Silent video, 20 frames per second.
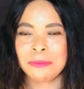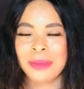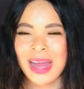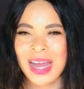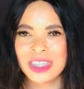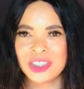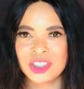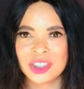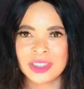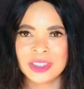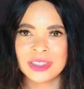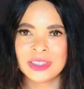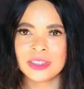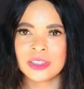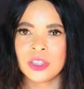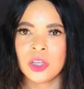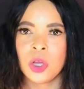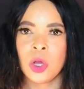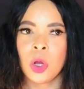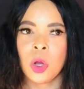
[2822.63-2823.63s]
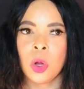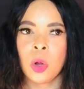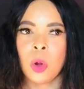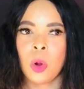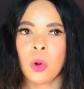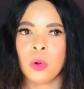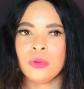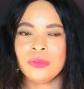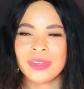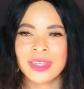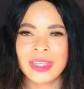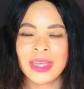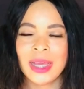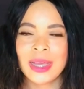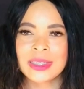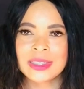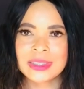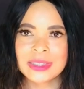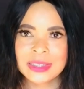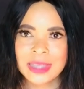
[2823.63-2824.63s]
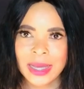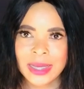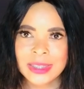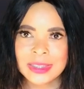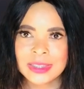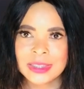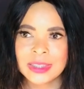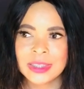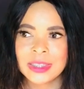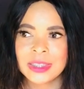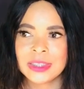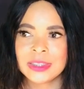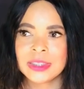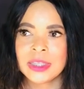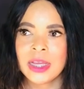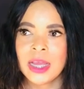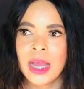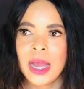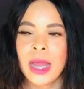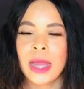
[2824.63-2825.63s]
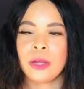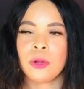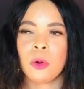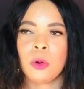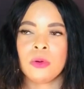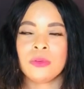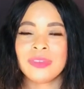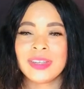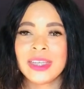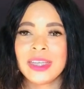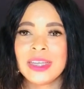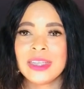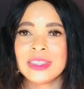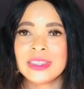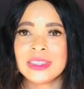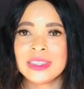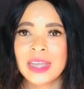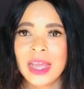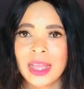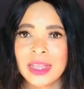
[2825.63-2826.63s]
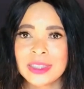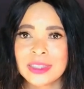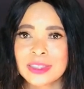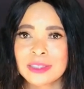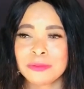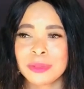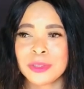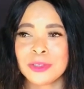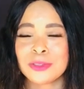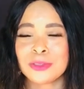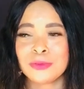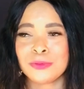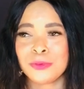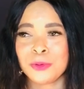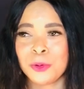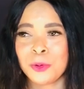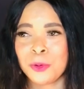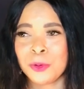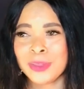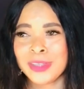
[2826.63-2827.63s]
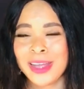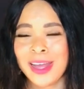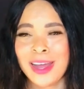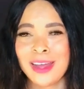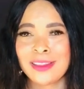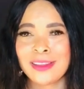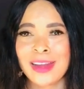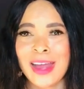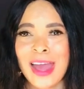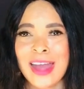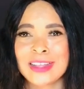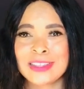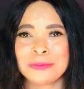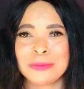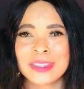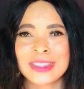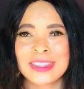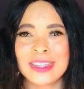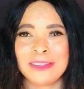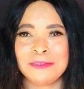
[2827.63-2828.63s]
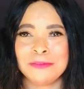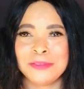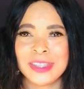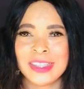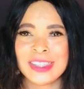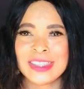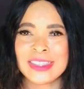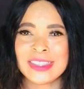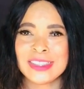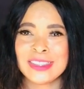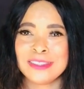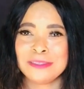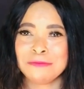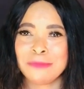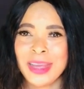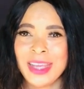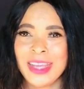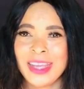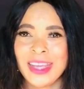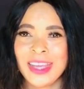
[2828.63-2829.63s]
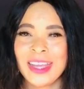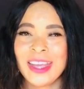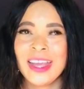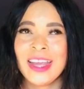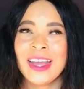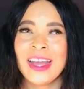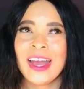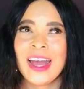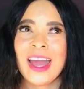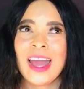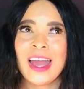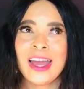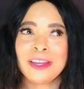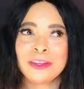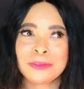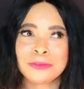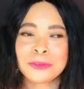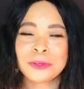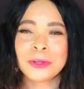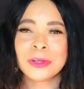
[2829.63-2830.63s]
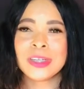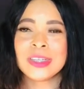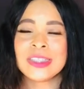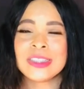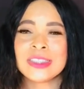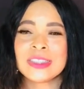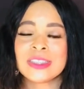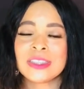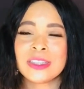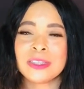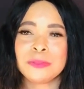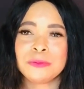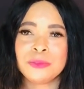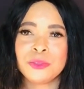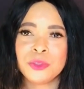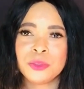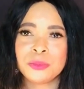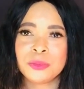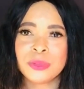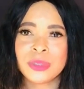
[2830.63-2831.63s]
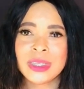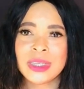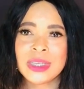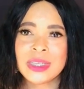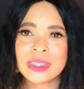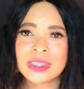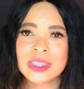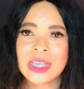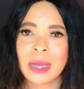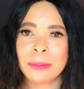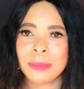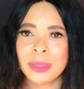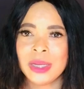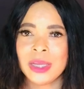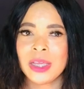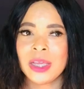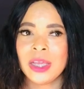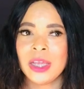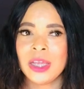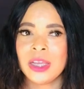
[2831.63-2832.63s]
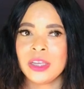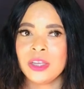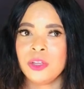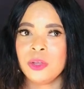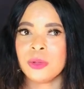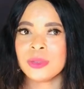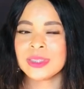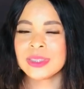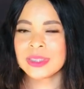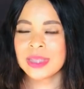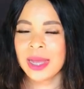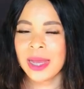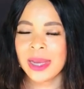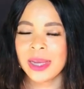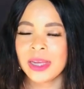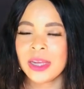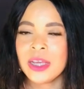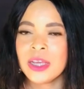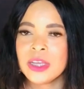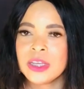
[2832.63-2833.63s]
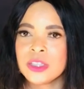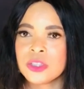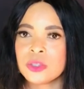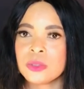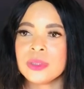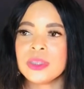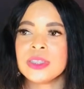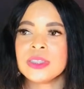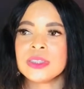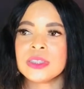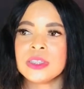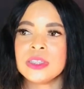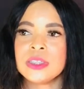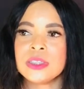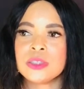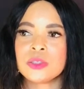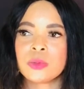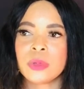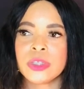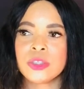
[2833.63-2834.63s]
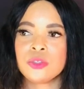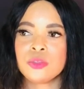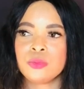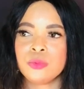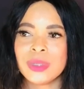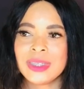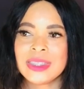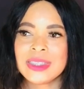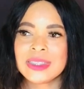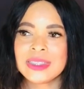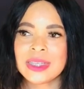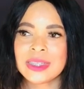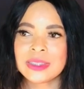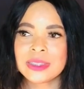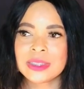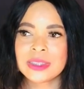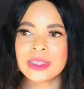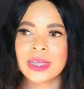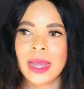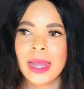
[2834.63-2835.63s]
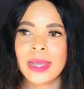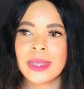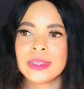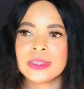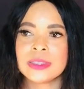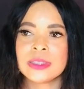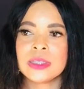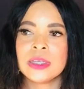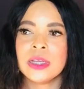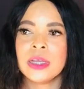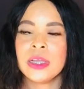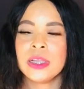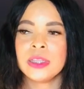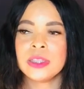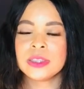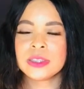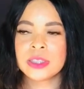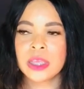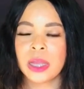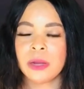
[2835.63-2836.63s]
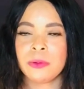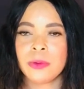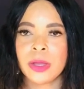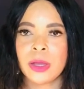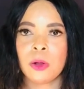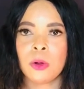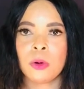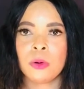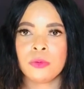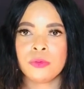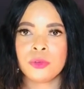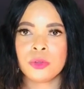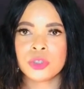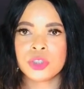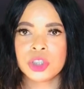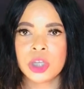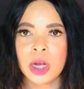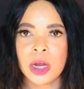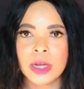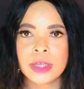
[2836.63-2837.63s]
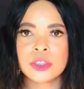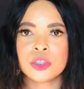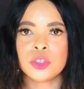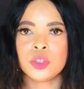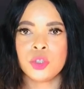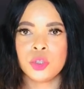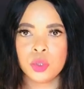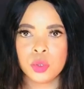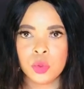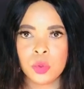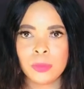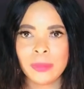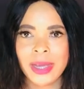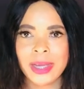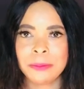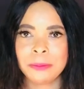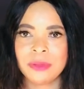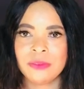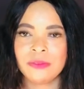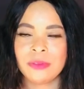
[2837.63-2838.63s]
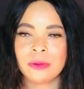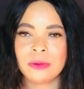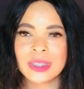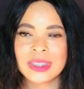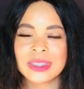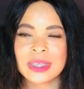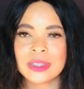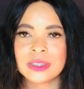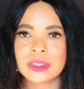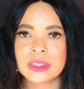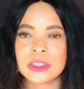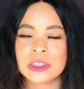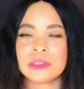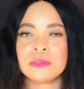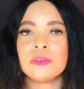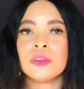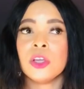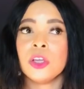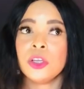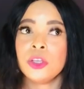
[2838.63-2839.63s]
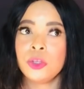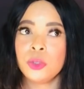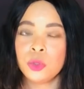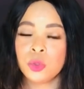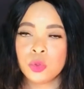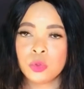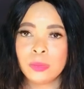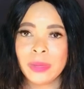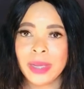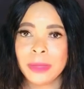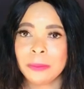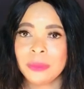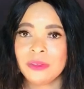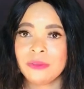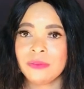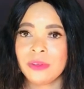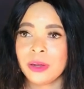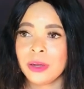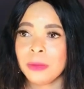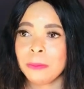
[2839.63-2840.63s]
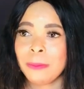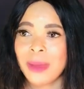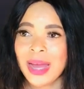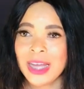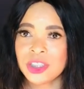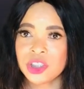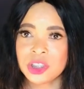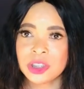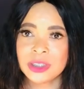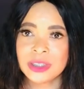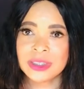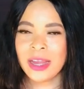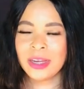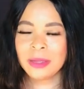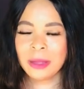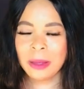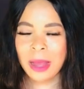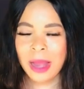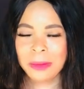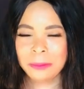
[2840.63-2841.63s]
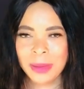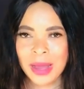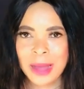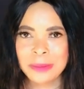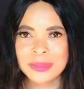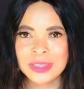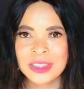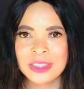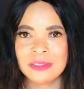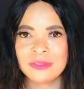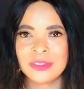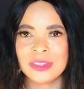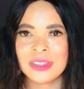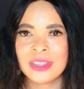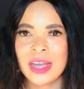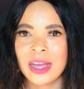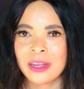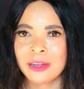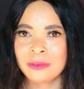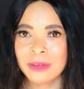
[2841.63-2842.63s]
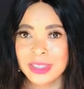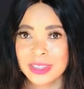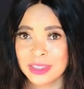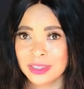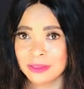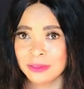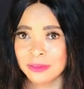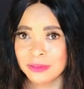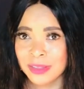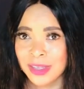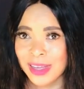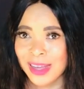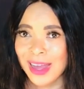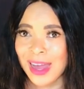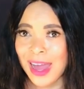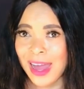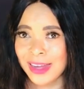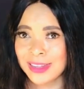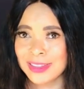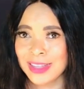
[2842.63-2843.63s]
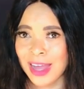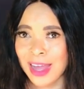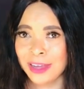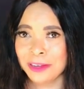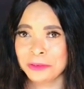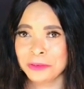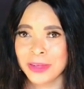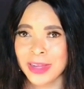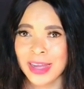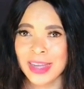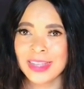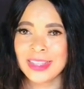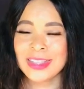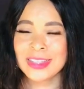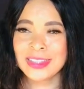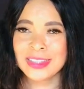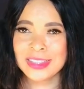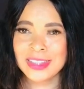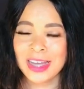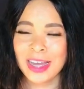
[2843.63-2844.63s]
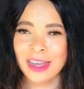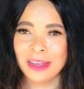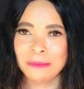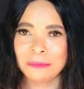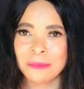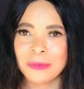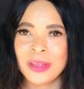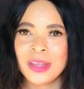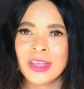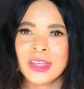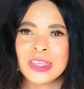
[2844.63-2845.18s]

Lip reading: passionate, overly excited, and overly intense because of all the other aspects that Venus is making. And of course, the new moon is happening in your sign. So this is going to really sensitize this area of your chart. You might be very sensitive, you might be very passionate, and perhaps even aggressive and angry at this time.